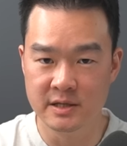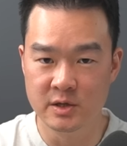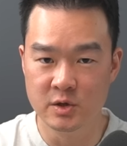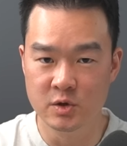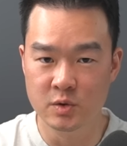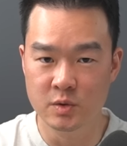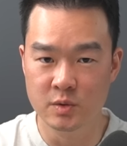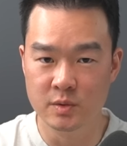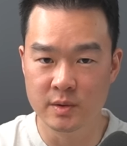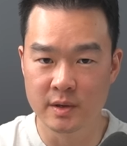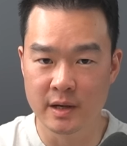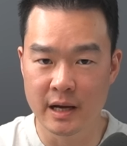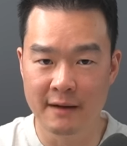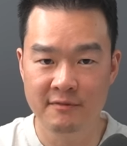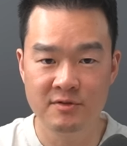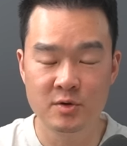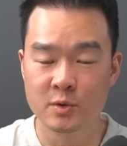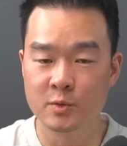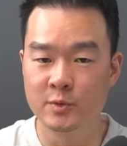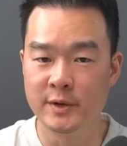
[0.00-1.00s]
you
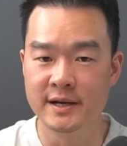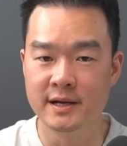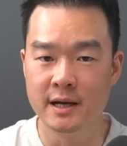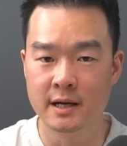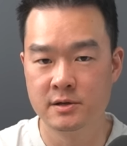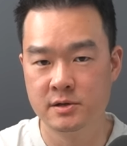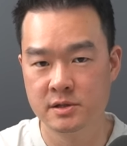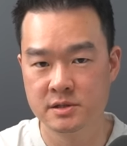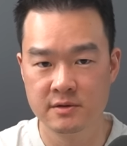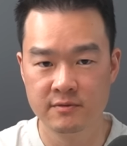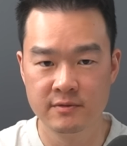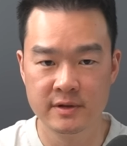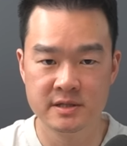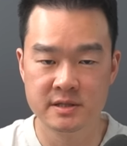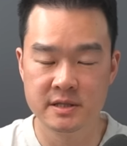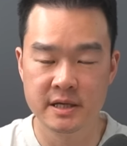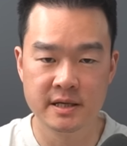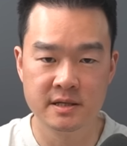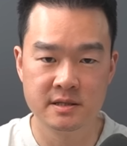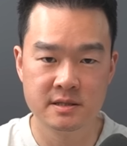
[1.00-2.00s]
have to create hundreds of
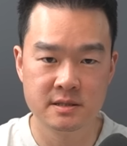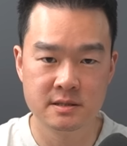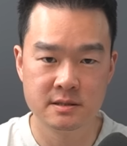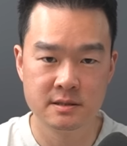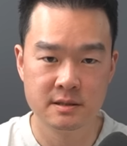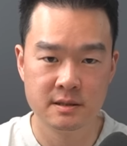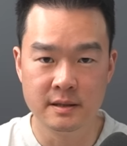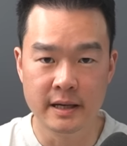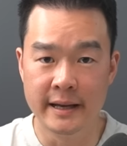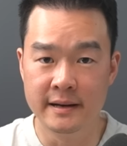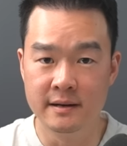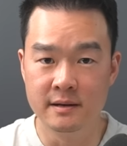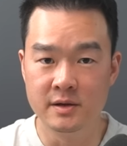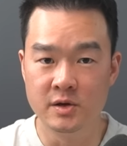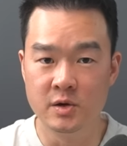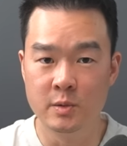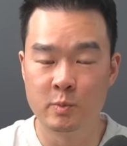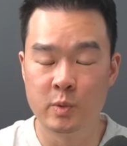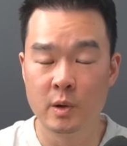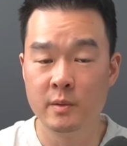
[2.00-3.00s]
listings and
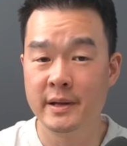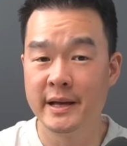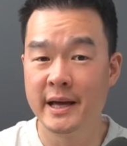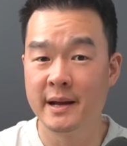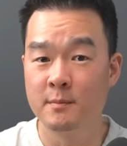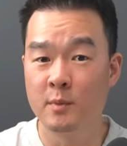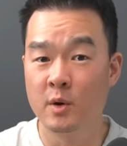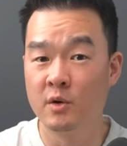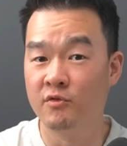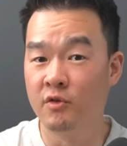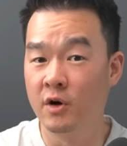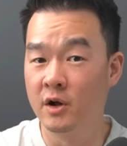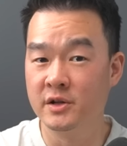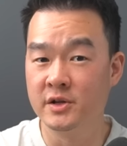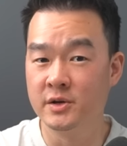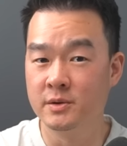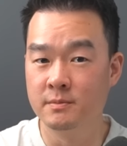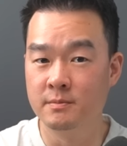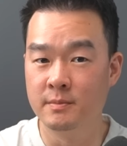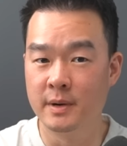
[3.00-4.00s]
you probably get more
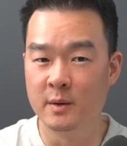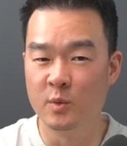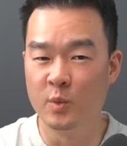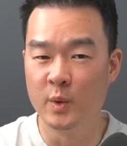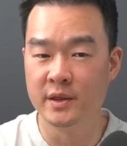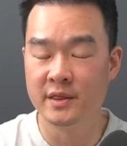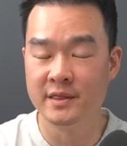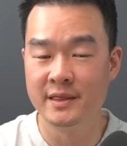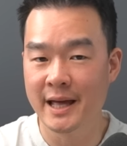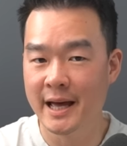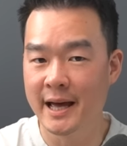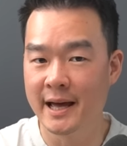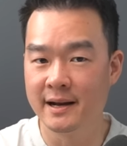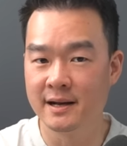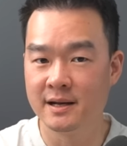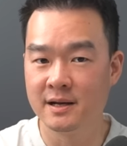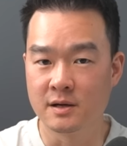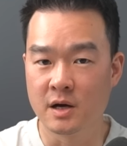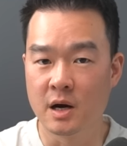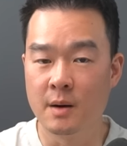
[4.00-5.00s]
volume, but with
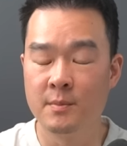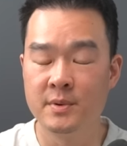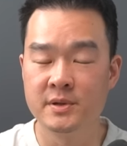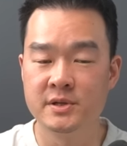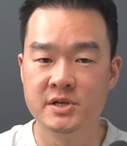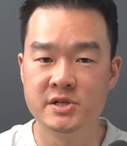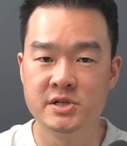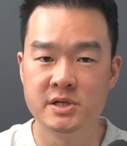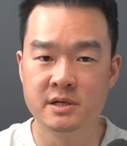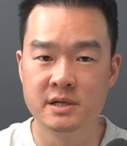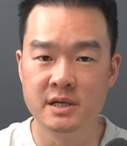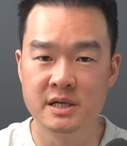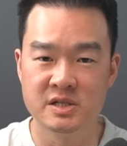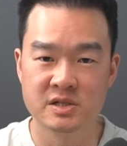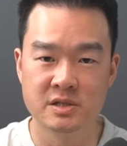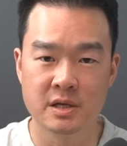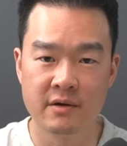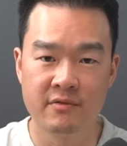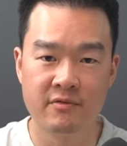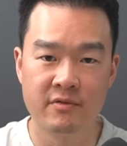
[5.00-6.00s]
that, competition
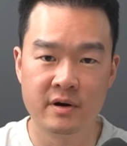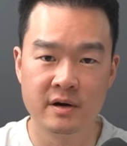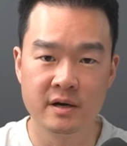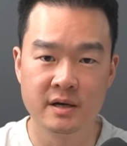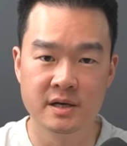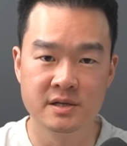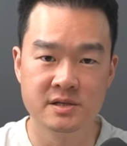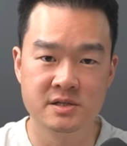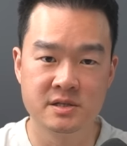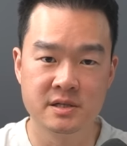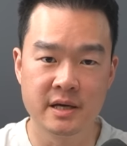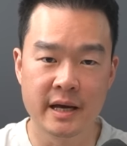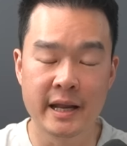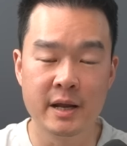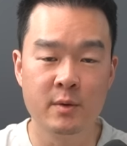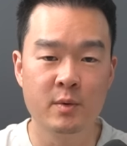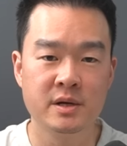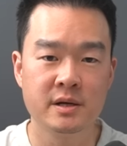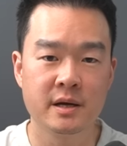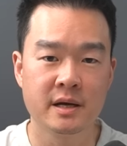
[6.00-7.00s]
is tougher because
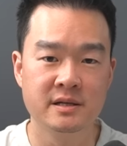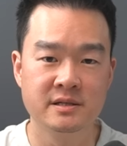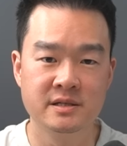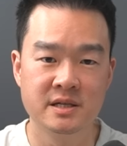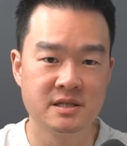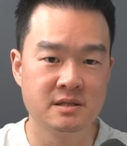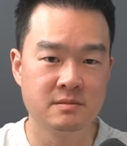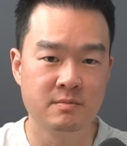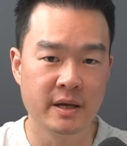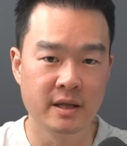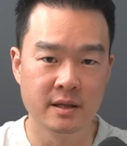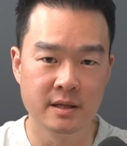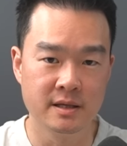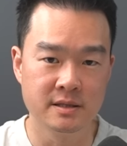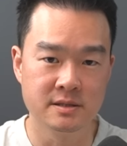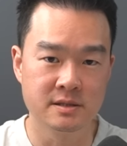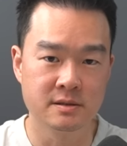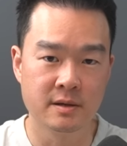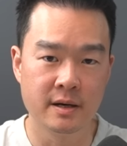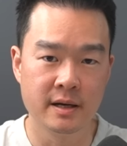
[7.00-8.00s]
anyone can just make
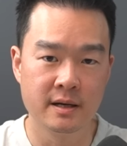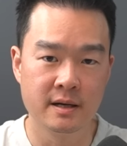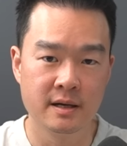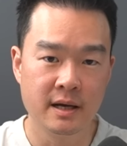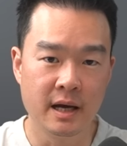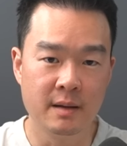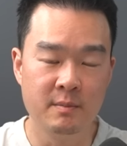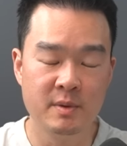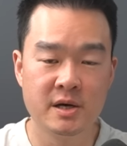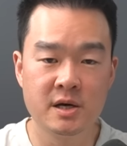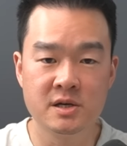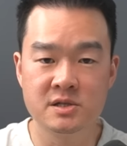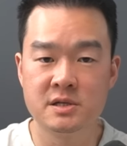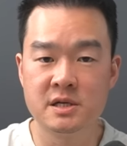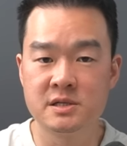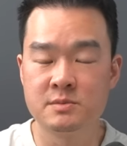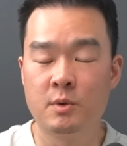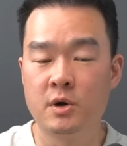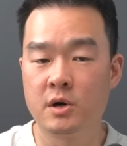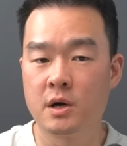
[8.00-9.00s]
these, right? And because
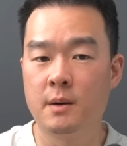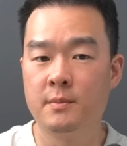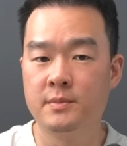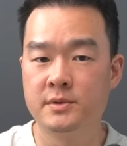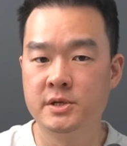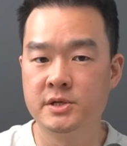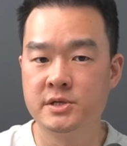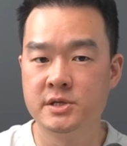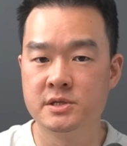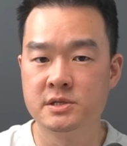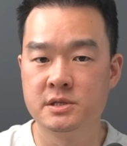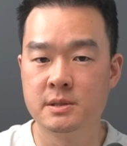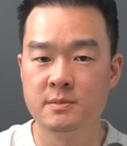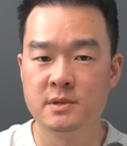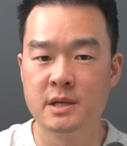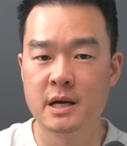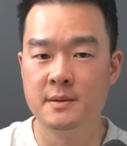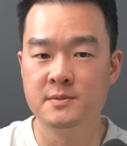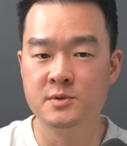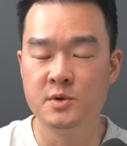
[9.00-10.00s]
there's more competition,
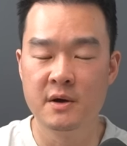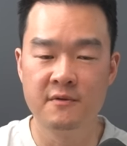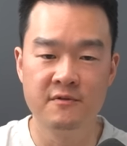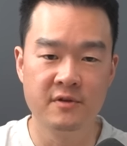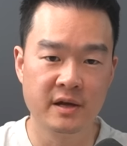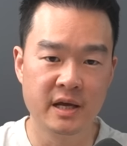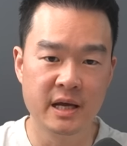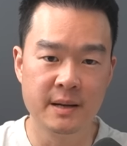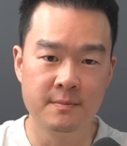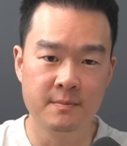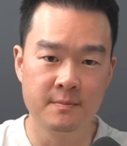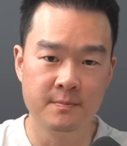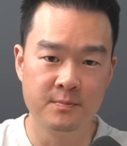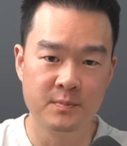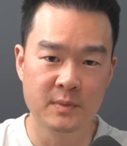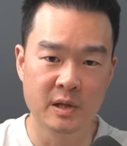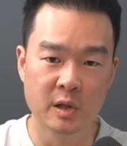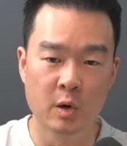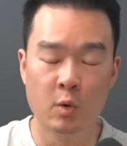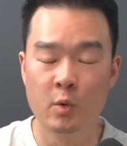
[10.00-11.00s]
sometimes you have to keep
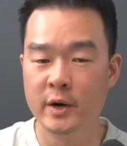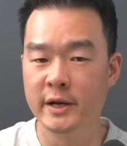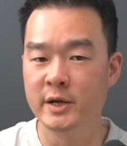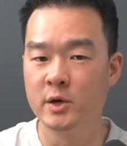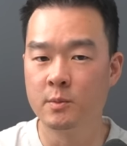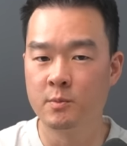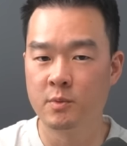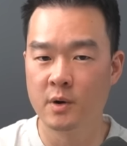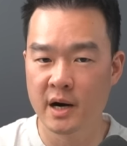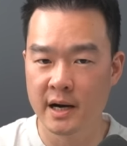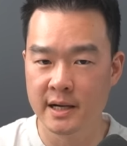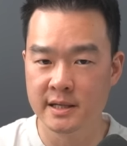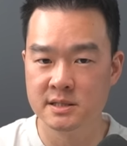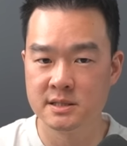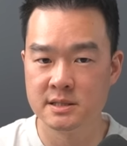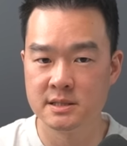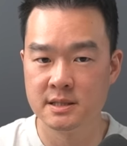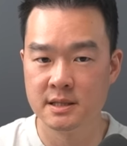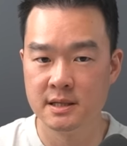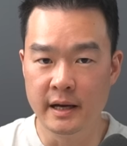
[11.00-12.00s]
lowering your
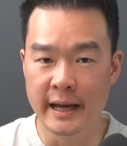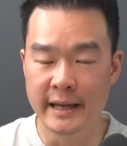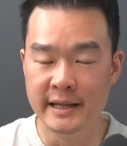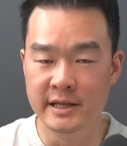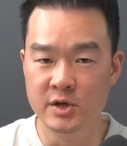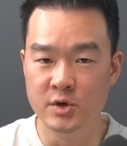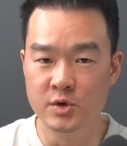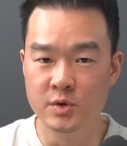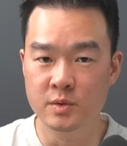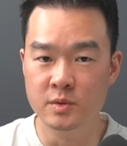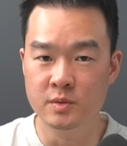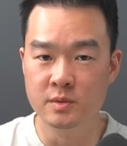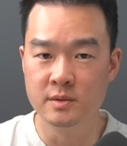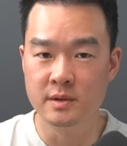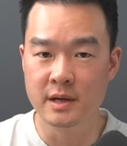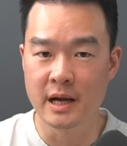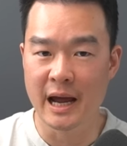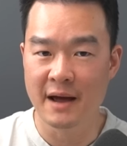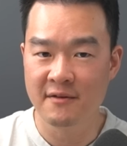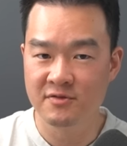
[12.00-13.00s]
price and you
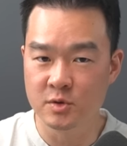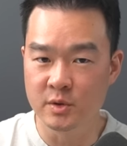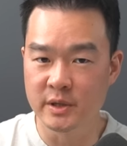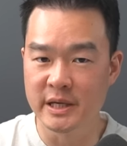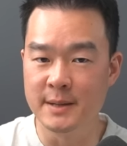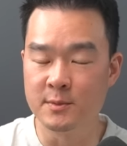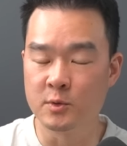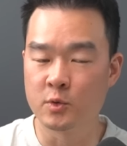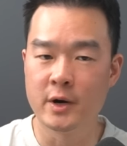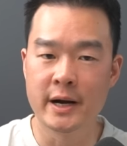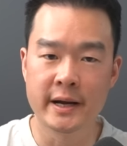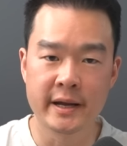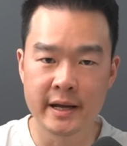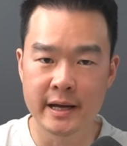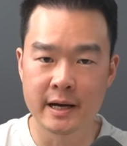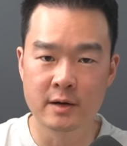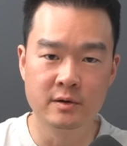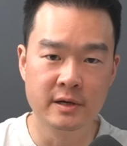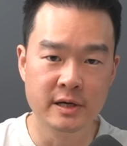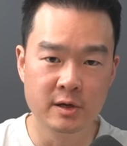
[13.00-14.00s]
have to keep cranking
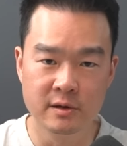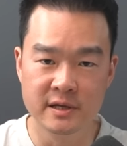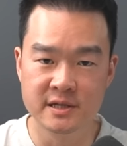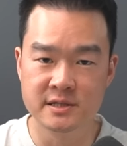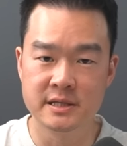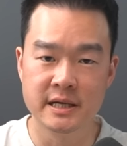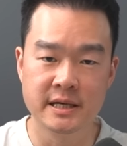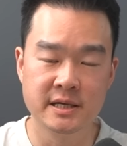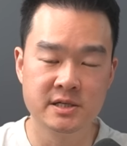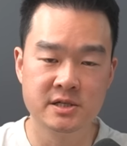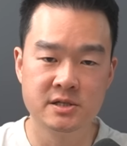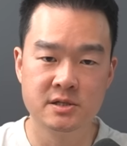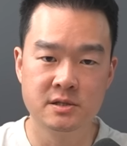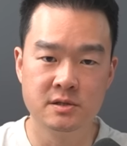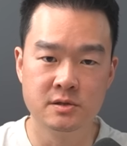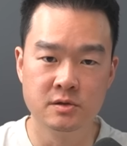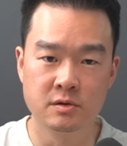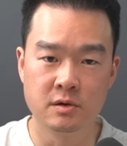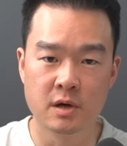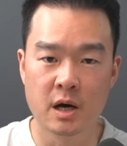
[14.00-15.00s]
out new listings
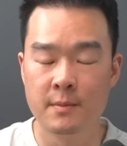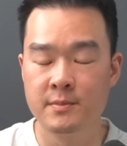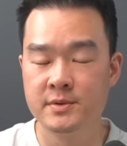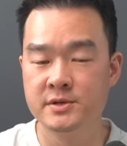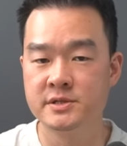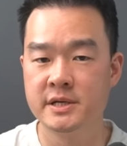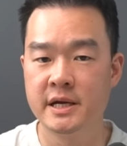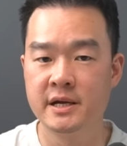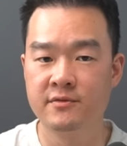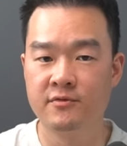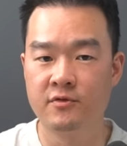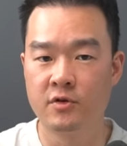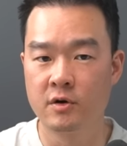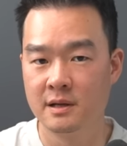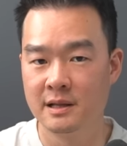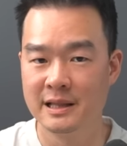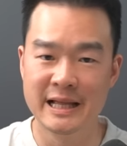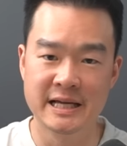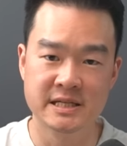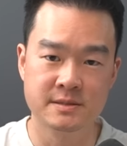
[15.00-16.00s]
to compensate for
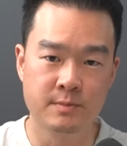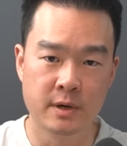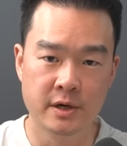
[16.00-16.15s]
less